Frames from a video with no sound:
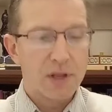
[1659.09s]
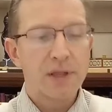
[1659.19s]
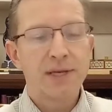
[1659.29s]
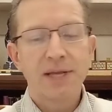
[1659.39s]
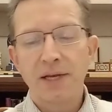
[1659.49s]

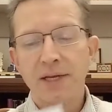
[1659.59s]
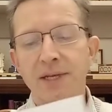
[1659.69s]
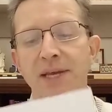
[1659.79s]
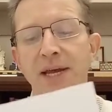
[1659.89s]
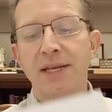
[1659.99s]
the
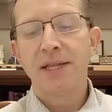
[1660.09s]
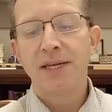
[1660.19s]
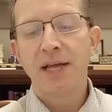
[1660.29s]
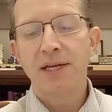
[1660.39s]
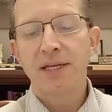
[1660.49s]

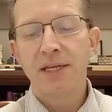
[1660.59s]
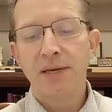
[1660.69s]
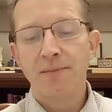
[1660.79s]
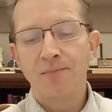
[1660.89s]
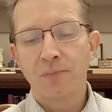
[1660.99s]
Italian
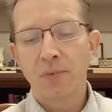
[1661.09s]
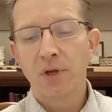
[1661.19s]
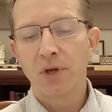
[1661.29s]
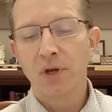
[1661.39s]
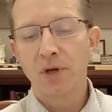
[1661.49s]
team
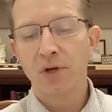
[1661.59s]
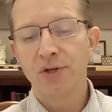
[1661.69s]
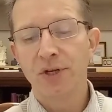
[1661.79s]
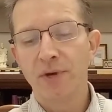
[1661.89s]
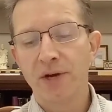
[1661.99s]

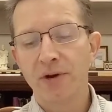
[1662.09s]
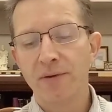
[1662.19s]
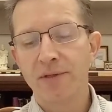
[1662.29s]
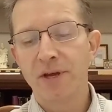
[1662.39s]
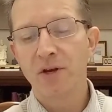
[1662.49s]
concluded, "We
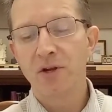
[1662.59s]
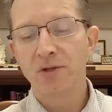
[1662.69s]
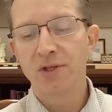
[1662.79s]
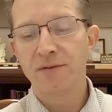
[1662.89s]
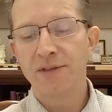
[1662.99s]
agree with the
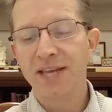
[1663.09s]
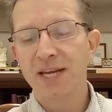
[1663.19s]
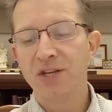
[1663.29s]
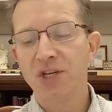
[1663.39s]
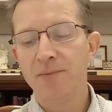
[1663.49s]
conclusions of the
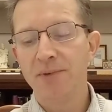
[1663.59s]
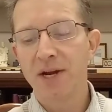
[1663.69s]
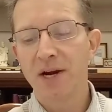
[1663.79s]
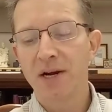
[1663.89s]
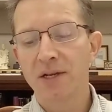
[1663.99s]
second
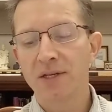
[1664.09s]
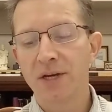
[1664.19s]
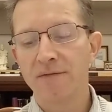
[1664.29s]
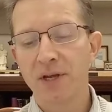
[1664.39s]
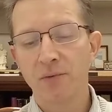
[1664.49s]
GPR
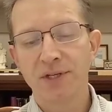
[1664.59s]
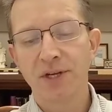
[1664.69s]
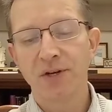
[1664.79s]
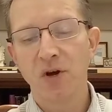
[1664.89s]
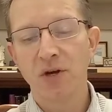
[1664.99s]
survey,
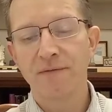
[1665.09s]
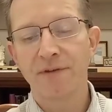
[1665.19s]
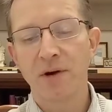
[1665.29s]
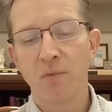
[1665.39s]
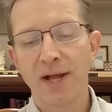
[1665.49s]
which did not
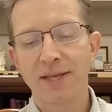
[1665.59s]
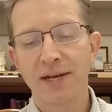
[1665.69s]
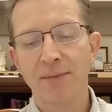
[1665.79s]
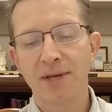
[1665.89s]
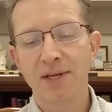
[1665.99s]
confirm
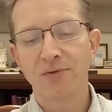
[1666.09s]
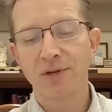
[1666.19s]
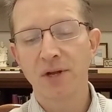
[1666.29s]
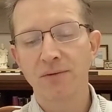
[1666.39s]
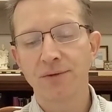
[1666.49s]
Watanabe's
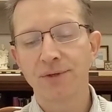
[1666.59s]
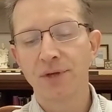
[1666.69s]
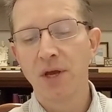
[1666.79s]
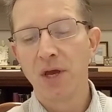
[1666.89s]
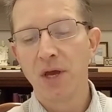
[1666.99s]

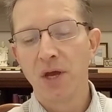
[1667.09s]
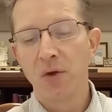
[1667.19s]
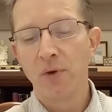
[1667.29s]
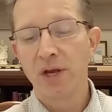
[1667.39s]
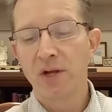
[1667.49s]
results.
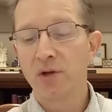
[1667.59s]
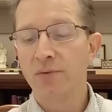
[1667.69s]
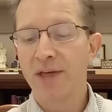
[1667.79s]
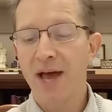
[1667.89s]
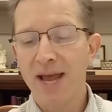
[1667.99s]
We
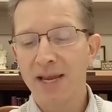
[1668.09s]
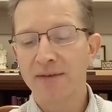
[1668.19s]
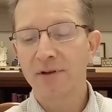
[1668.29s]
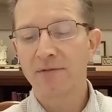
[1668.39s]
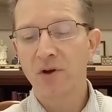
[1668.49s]
conclude with a high
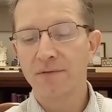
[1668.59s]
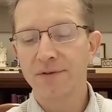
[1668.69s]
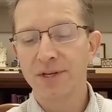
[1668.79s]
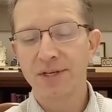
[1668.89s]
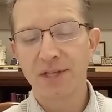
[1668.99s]
level of
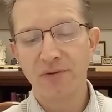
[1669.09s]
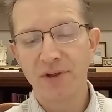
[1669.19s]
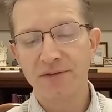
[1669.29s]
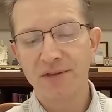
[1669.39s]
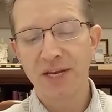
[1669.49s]
confidence
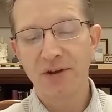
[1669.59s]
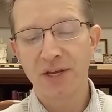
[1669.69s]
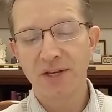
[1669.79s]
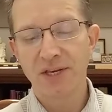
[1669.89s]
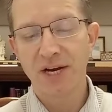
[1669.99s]
that Reeves'
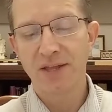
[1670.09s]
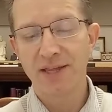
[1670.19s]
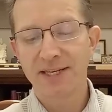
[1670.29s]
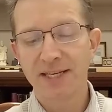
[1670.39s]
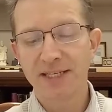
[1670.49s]
theory
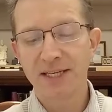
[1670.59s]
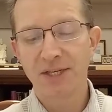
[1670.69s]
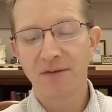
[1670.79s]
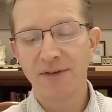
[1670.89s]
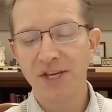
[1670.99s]
concerning the
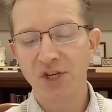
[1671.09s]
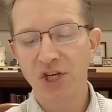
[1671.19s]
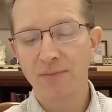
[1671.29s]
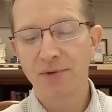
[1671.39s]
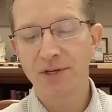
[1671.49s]
existence of
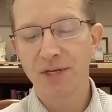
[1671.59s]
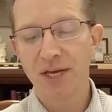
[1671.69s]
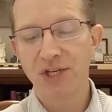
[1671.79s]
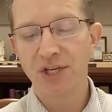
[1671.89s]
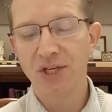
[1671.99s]
hidden chambers
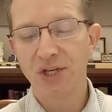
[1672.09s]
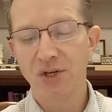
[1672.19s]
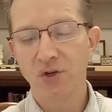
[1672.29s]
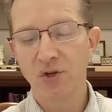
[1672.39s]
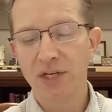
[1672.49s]

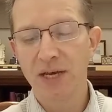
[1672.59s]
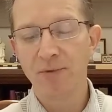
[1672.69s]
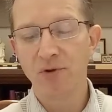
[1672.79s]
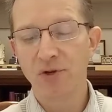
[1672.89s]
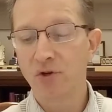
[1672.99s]
adjacent to
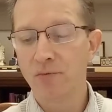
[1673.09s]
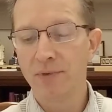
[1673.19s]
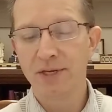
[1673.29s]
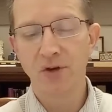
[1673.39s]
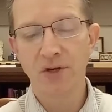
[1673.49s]
Tutankhamun's
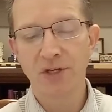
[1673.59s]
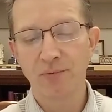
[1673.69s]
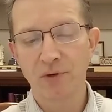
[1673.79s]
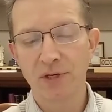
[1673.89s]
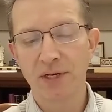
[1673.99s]
tomb is not
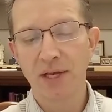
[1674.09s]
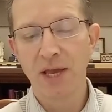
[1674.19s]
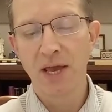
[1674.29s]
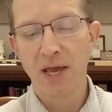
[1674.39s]
supported